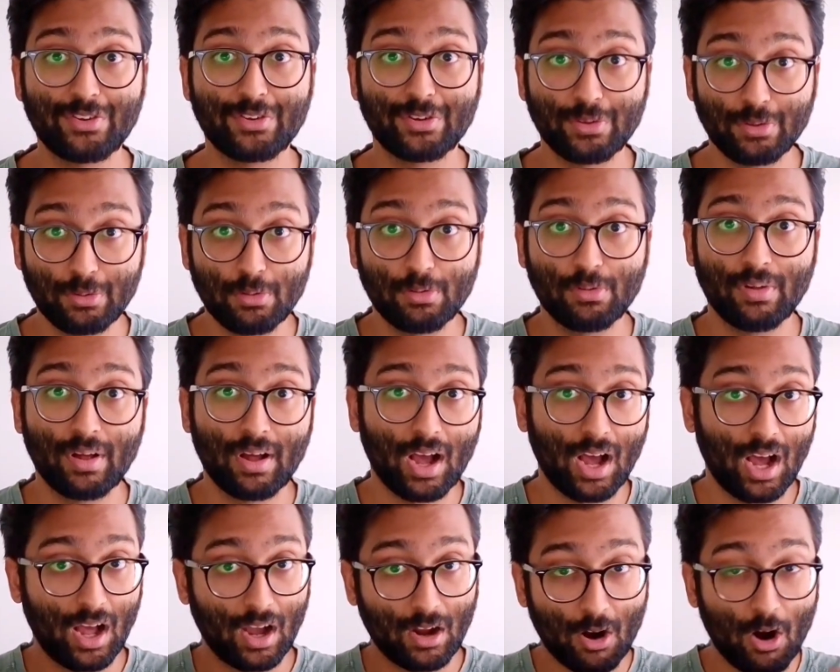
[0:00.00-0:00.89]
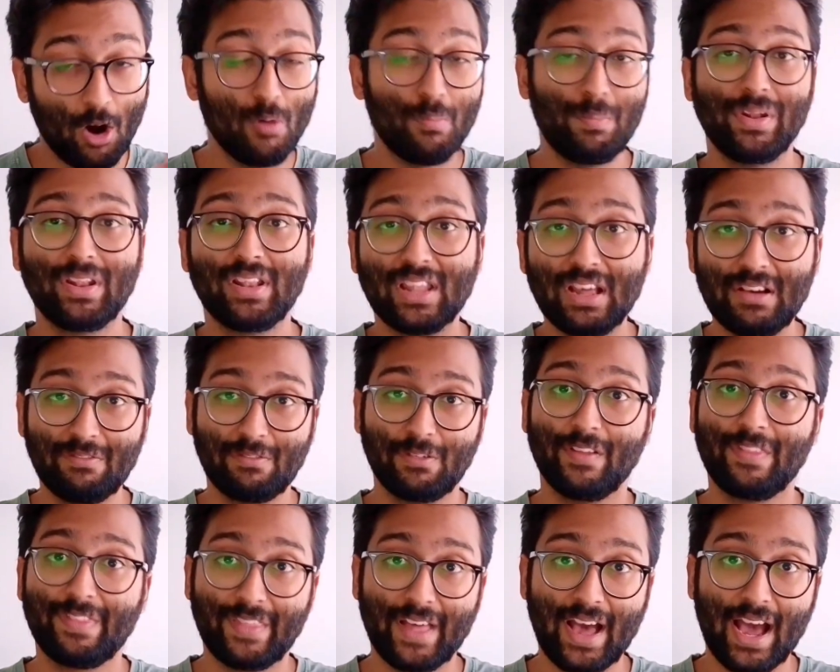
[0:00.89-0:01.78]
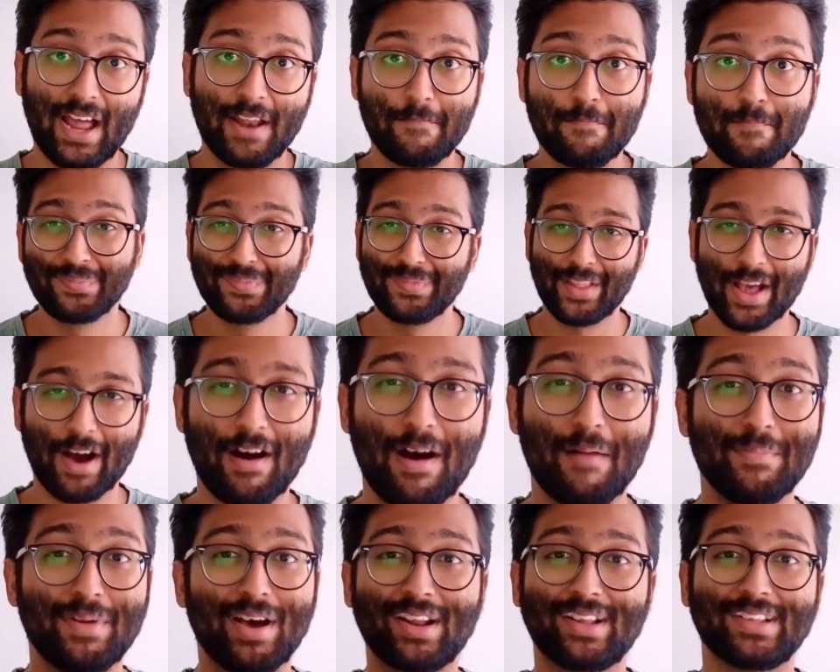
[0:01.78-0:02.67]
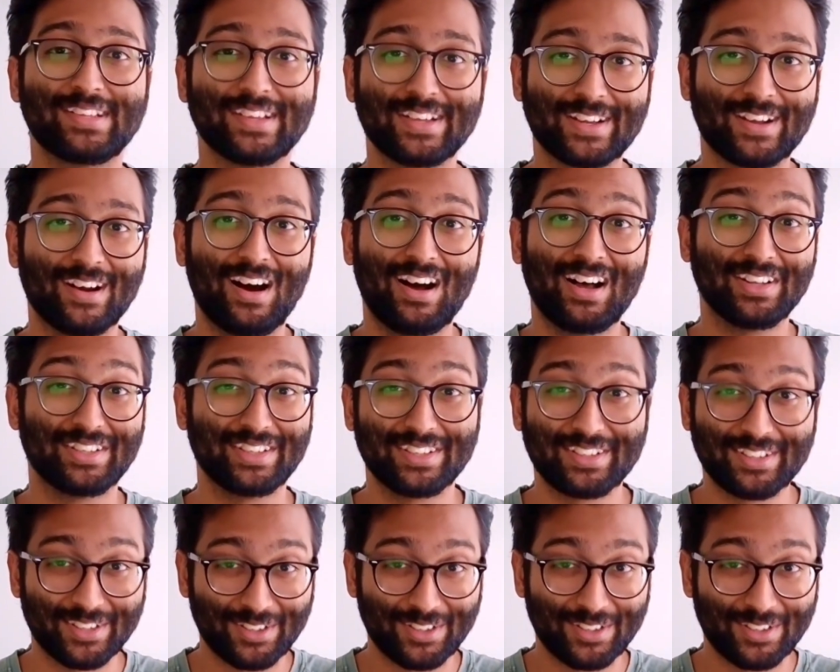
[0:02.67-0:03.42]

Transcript: to uh, cope and live with that. Now, I'm not a psychologist, so